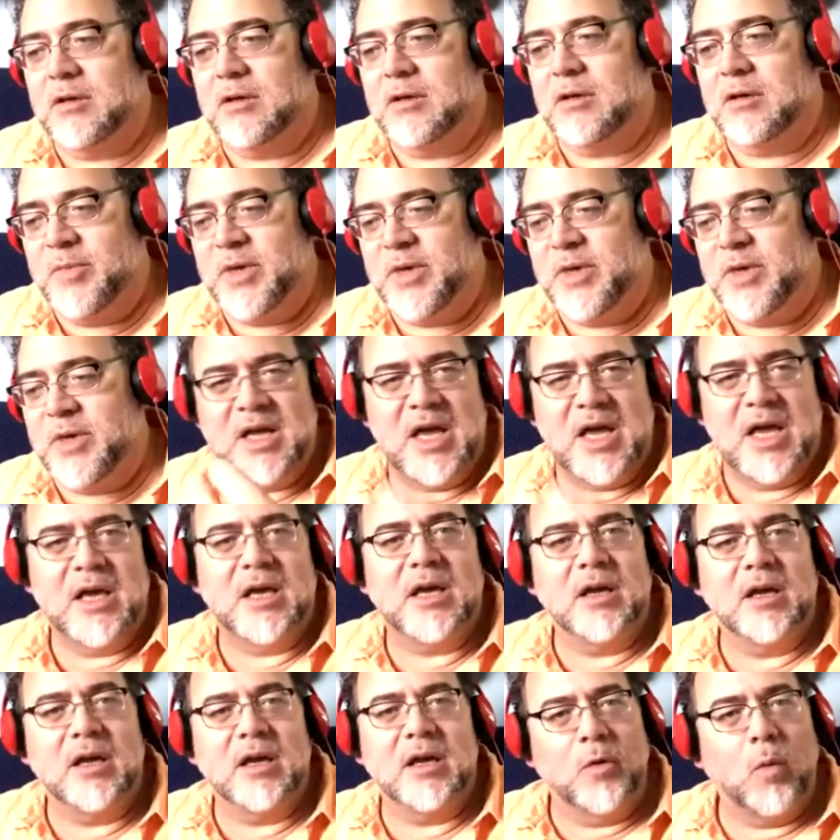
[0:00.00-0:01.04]
have been an
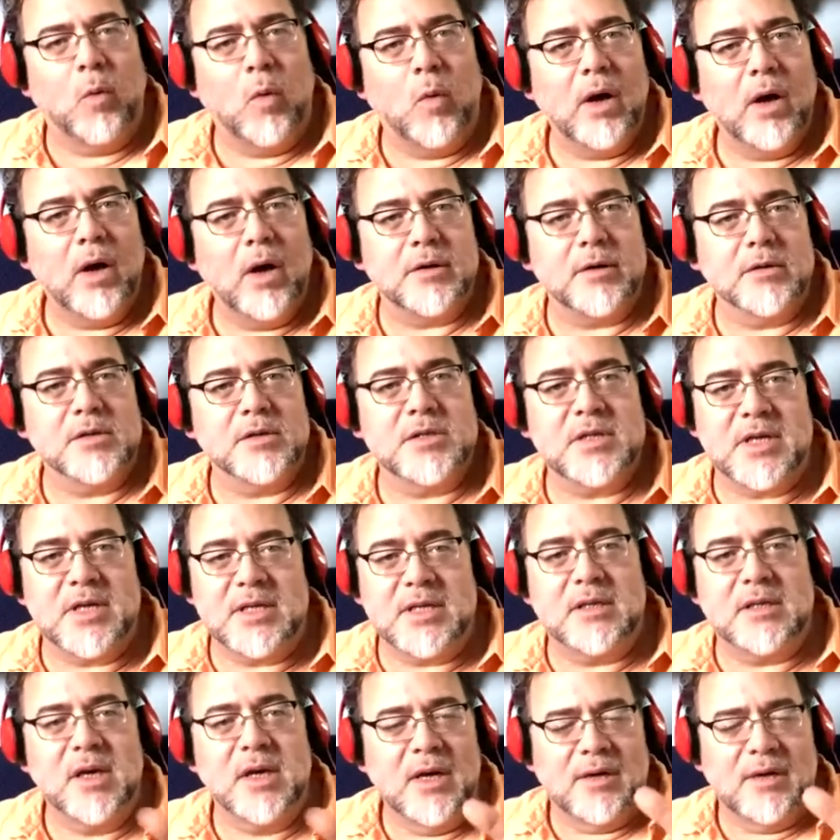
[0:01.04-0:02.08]
inking of the waters.
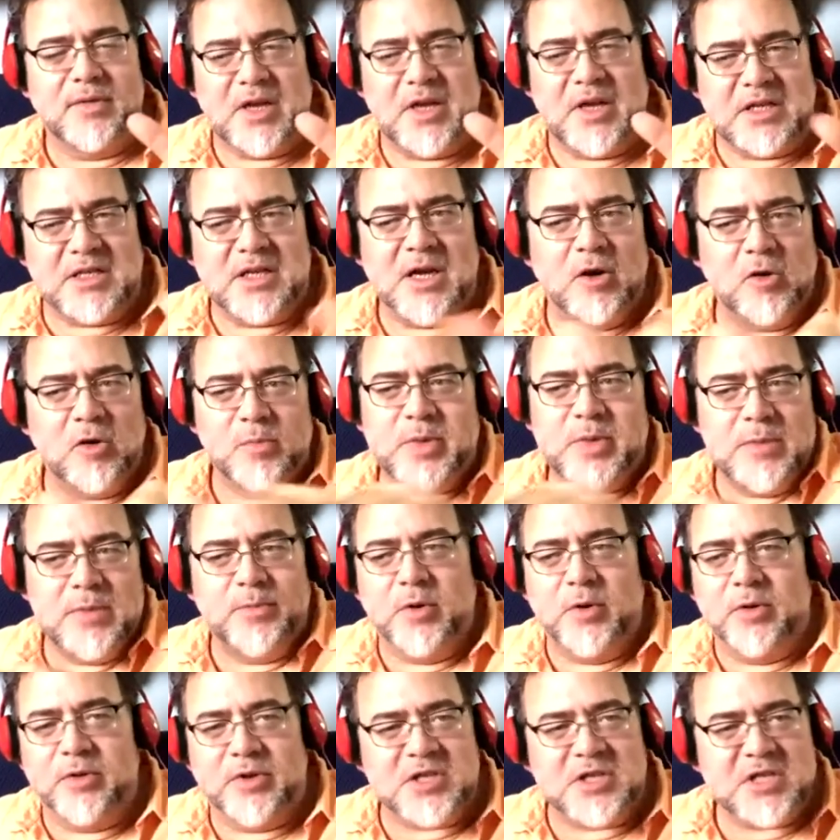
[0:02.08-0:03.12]
They tell
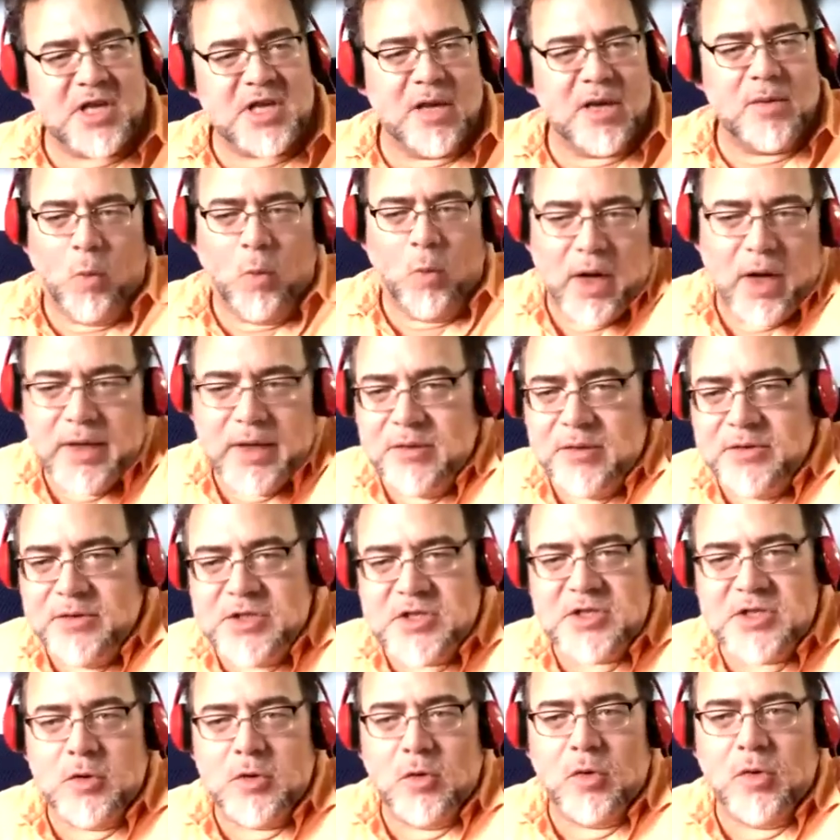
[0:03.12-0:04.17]
people the same wild
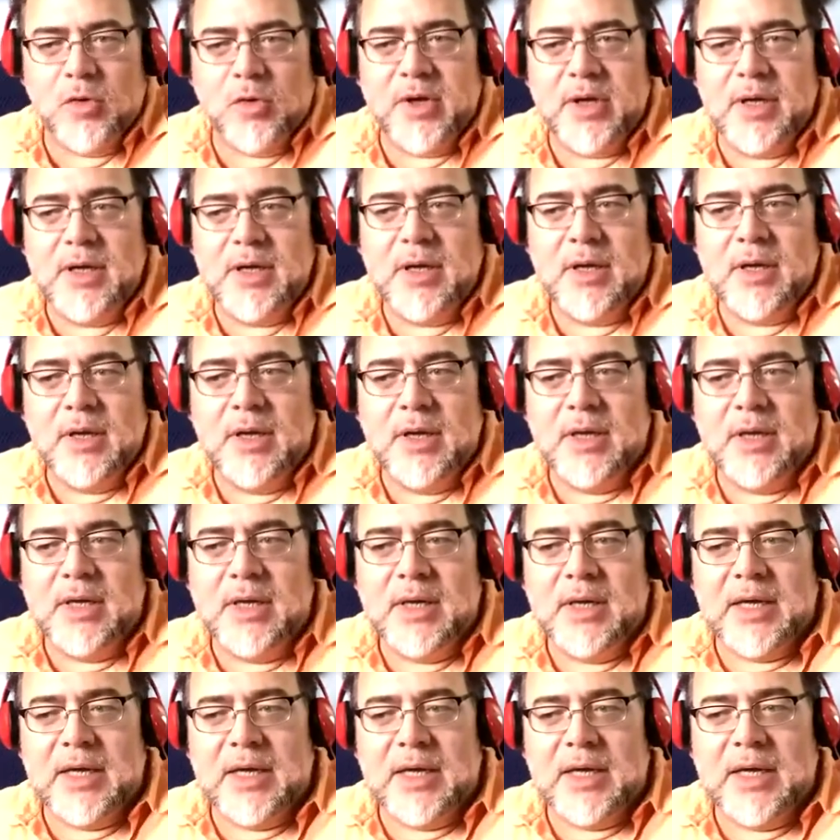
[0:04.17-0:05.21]
story
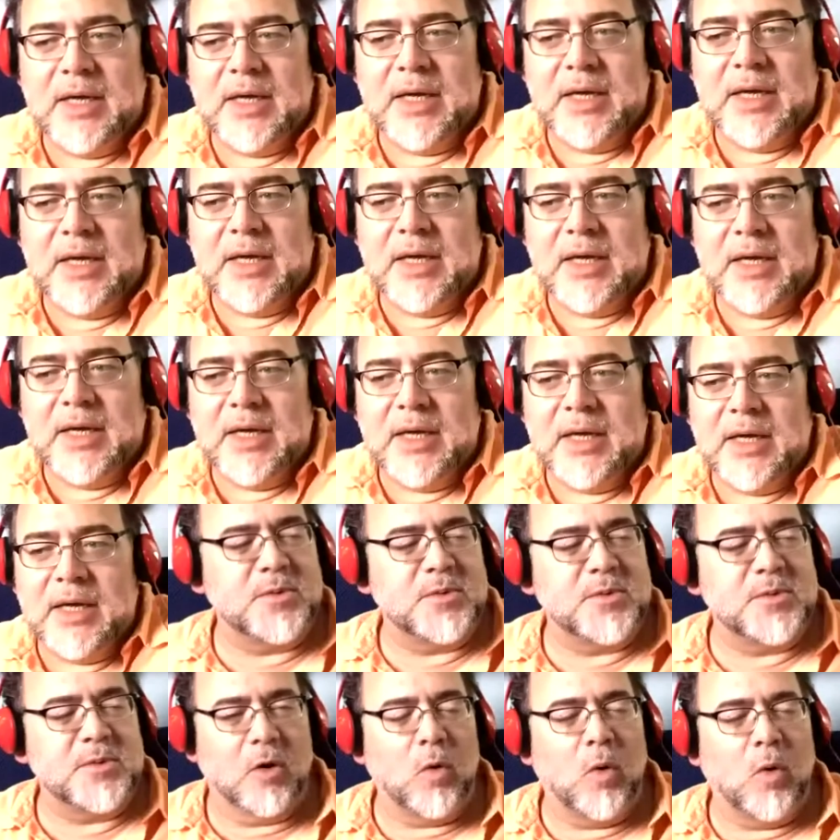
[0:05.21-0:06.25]
and see who
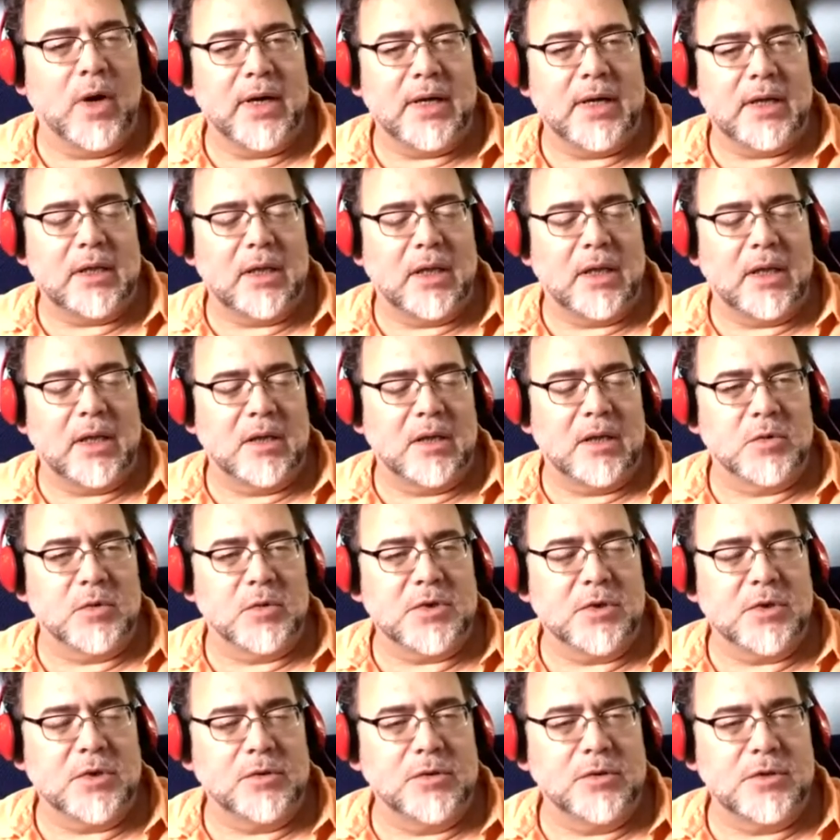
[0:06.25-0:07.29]
keeps it quiet like they were
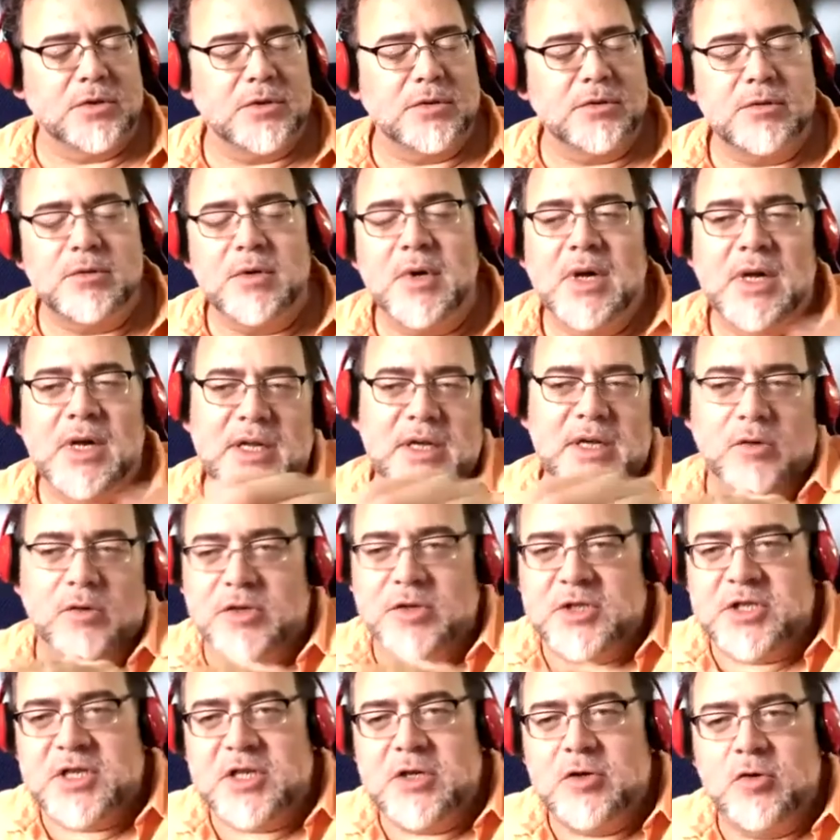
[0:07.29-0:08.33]
told to,
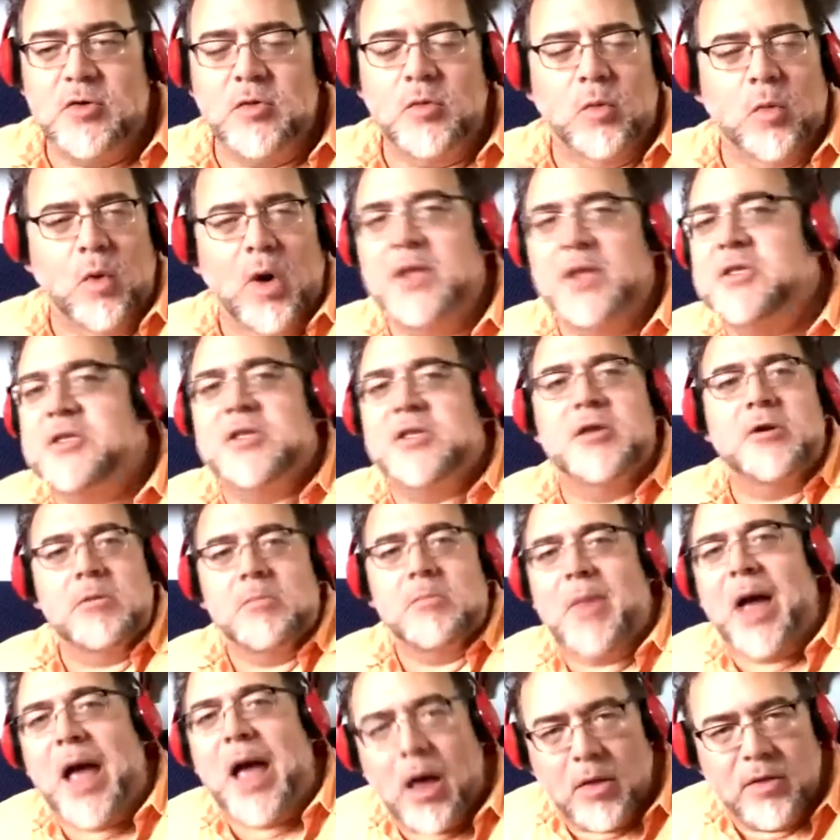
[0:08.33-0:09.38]
or see who runs their
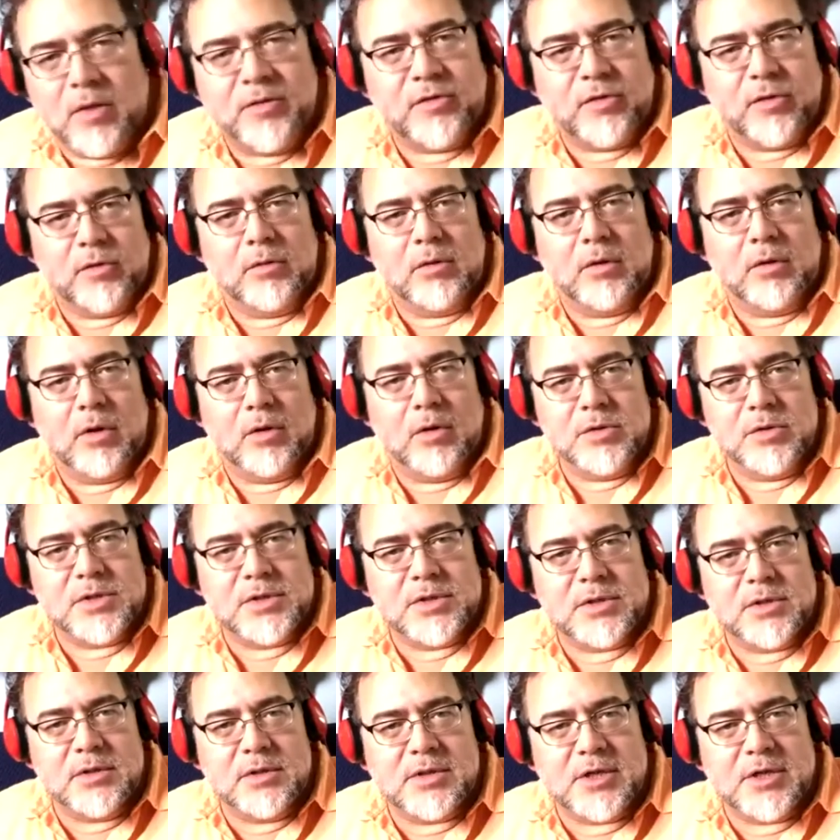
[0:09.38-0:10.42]
mouths and
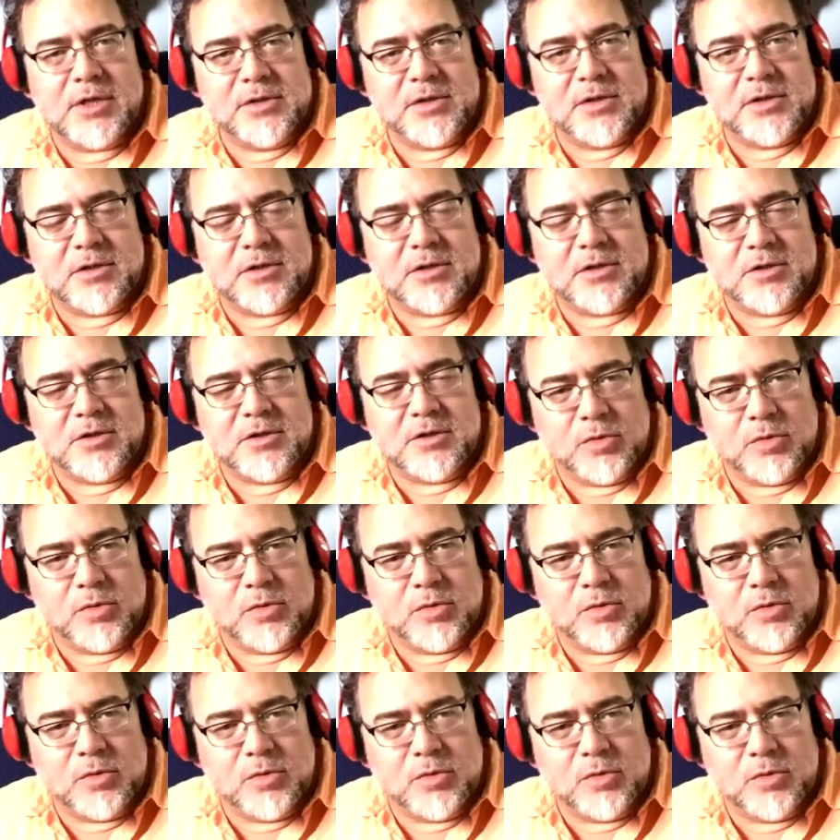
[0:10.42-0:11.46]
goes and tells it to George
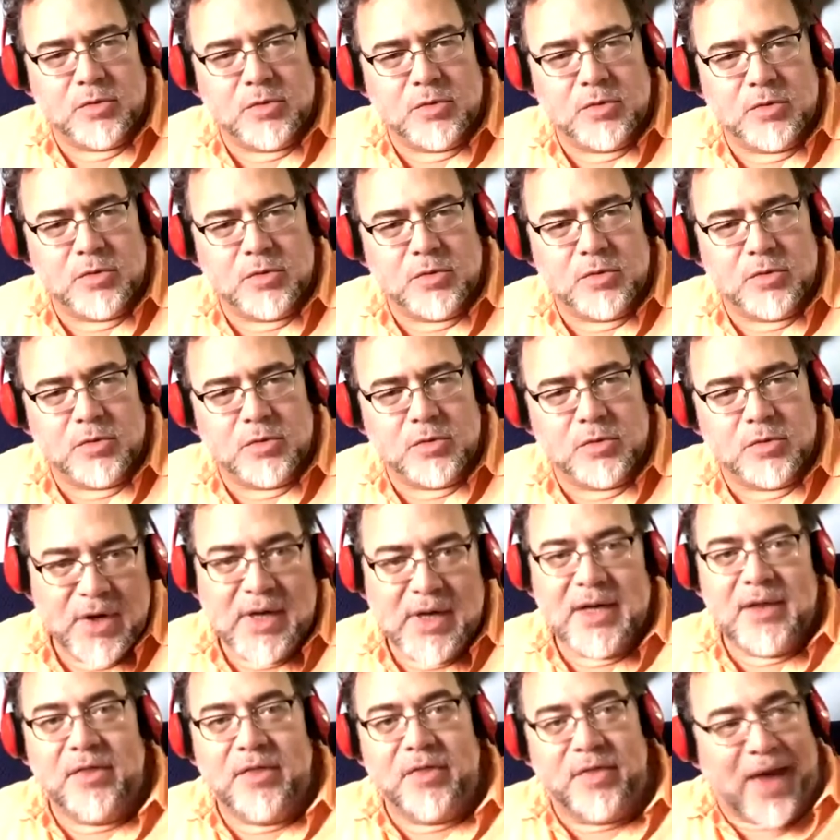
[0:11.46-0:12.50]
Noory or whatever.
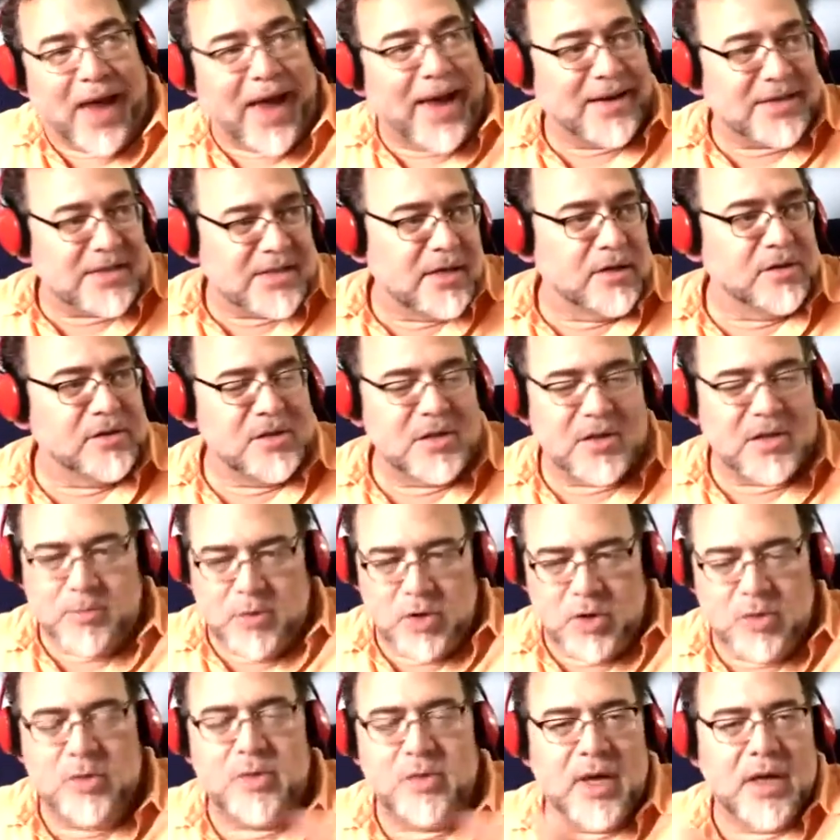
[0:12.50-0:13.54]
That tells them
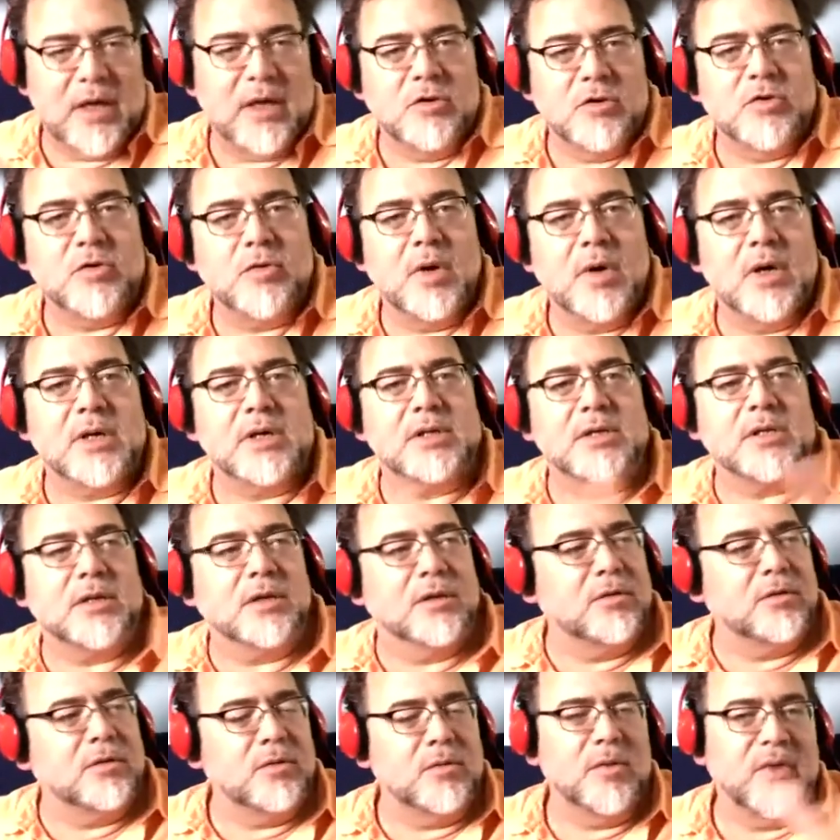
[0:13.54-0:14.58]
who they can trust
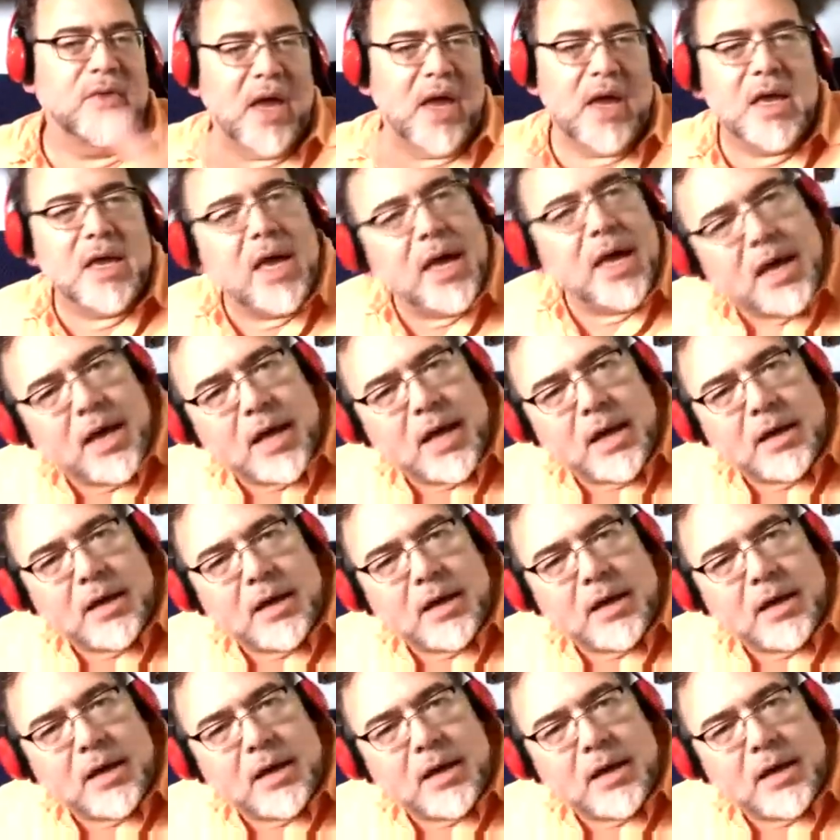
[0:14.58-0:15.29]
and who they can't.